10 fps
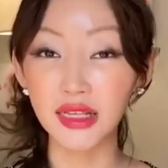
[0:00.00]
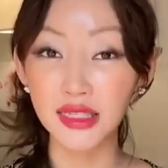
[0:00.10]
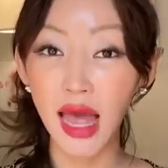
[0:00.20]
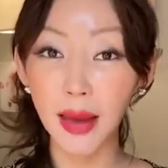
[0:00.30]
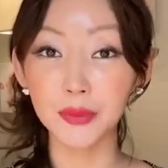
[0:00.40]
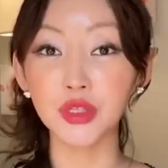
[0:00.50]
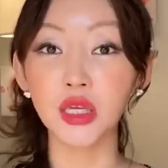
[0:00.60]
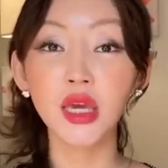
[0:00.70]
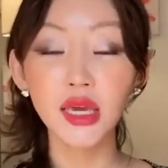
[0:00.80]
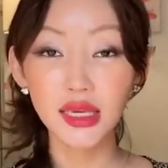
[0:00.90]
that is
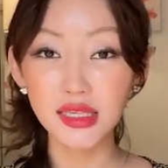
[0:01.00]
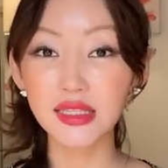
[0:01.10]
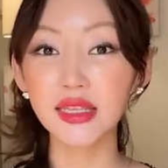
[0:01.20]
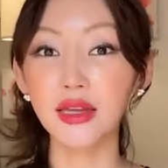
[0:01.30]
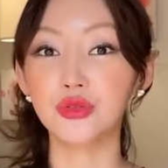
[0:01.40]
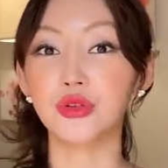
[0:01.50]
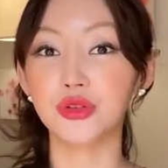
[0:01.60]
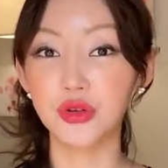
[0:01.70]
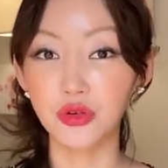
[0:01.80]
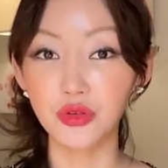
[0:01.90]
happening inside North